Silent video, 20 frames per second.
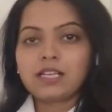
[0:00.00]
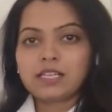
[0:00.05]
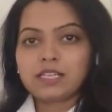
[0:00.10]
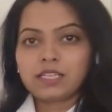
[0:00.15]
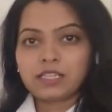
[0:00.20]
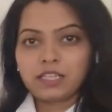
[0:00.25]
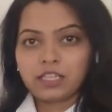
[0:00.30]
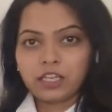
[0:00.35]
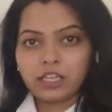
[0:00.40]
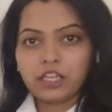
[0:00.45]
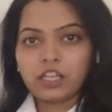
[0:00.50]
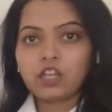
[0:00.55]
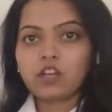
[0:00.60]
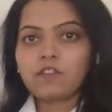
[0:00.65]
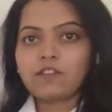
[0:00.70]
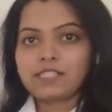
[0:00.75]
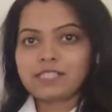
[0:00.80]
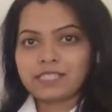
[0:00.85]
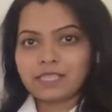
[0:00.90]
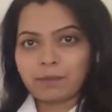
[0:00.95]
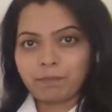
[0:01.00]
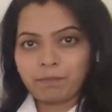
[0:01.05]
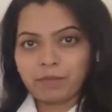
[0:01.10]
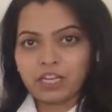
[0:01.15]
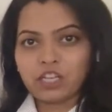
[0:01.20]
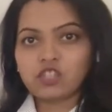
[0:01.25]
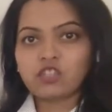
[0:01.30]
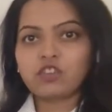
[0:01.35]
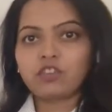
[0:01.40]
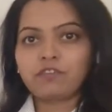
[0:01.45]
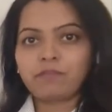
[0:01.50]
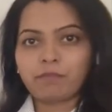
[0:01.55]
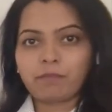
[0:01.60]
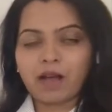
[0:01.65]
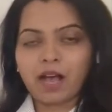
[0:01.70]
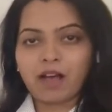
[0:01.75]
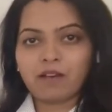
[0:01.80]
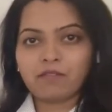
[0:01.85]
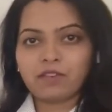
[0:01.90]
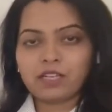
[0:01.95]
theory of separation of
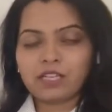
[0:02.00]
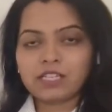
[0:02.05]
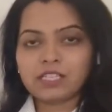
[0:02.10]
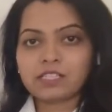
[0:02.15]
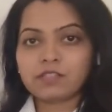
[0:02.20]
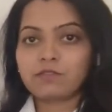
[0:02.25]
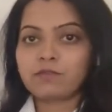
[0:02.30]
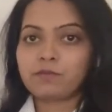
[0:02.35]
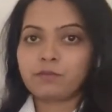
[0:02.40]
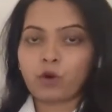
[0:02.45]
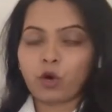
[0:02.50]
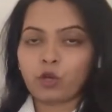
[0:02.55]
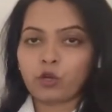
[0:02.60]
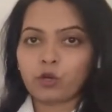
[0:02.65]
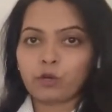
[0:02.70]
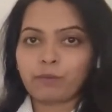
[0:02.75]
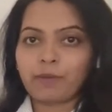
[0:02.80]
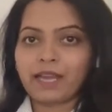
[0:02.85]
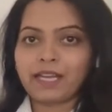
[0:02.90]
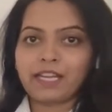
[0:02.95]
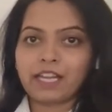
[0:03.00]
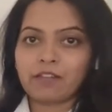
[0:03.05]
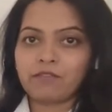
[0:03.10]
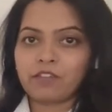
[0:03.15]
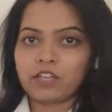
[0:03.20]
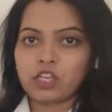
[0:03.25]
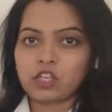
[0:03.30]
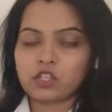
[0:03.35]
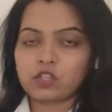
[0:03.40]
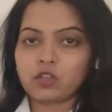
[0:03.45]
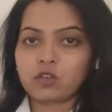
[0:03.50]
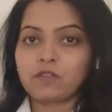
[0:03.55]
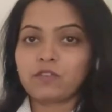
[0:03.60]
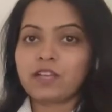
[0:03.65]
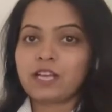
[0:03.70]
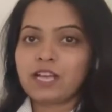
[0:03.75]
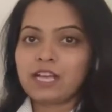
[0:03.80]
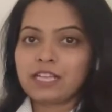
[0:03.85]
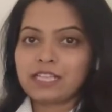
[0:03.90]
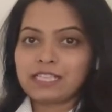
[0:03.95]
powers, followed by definition of
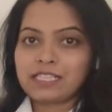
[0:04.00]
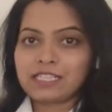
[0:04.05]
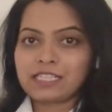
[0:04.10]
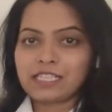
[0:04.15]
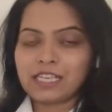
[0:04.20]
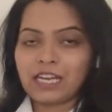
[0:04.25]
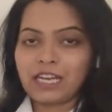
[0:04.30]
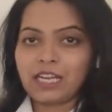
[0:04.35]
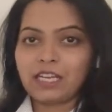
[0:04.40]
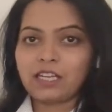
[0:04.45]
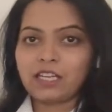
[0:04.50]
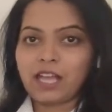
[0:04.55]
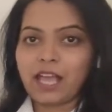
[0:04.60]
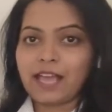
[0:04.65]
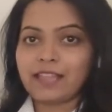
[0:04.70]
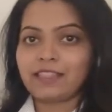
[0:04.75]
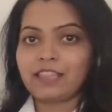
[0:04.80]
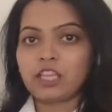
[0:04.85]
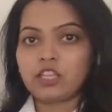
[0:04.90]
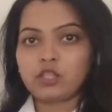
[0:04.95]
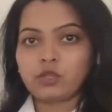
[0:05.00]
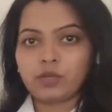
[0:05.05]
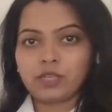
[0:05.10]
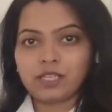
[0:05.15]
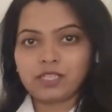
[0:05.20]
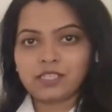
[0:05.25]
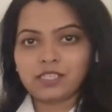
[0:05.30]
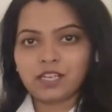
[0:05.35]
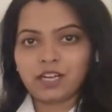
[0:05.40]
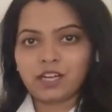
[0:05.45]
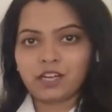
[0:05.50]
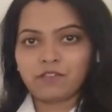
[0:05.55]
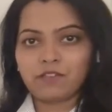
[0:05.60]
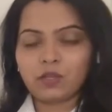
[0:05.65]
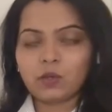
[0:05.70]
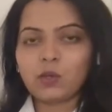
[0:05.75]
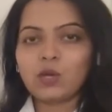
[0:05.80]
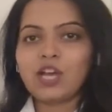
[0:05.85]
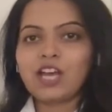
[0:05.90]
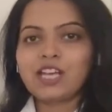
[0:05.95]
state and then judicial review.
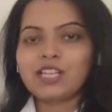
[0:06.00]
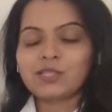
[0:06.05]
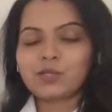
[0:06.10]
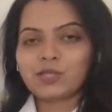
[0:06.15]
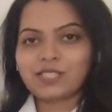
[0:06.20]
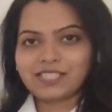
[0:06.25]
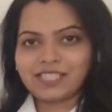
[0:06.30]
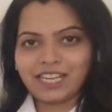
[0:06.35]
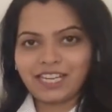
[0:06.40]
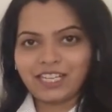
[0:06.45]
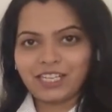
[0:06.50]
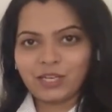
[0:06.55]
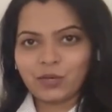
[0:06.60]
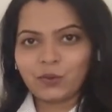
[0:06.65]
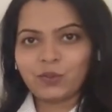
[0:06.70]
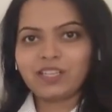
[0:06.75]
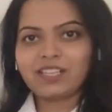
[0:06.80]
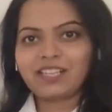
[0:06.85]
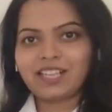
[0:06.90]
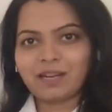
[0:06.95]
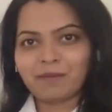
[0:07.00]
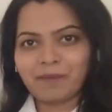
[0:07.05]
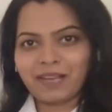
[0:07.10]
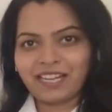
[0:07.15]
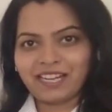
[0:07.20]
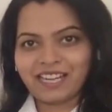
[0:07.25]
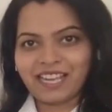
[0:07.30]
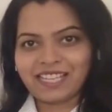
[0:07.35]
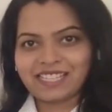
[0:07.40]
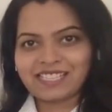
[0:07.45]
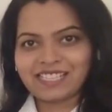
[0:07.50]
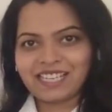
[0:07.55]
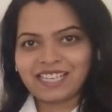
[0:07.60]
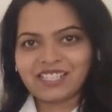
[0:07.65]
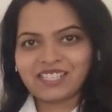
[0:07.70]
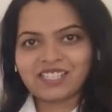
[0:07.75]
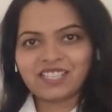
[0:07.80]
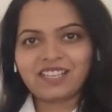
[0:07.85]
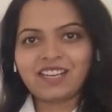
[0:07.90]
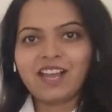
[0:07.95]
So stay tuned till my next
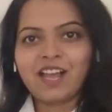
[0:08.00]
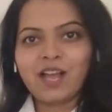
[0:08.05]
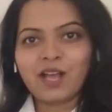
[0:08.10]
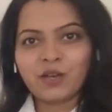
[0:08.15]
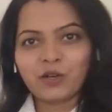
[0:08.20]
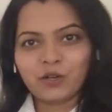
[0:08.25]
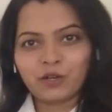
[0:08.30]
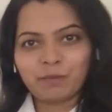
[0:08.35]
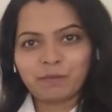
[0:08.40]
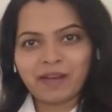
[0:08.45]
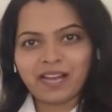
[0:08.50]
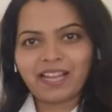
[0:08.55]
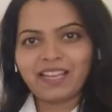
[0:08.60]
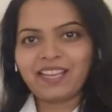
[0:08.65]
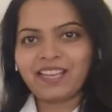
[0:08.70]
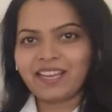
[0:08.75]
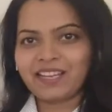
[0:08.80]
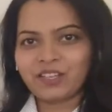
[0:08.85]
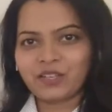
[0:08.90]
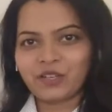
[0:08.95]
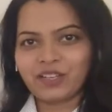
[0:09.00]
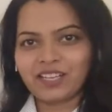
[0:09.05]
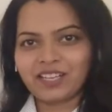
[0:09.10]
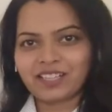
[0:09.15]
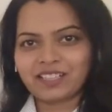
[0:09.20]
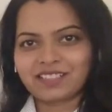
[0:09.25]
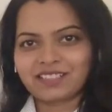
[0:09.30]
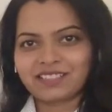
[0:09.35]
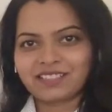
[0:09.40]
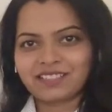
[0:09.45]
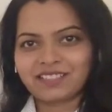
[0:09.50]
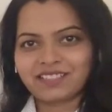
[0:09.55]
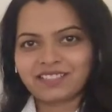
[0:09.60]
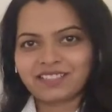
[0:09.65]
lecture. Goodbye and good luck.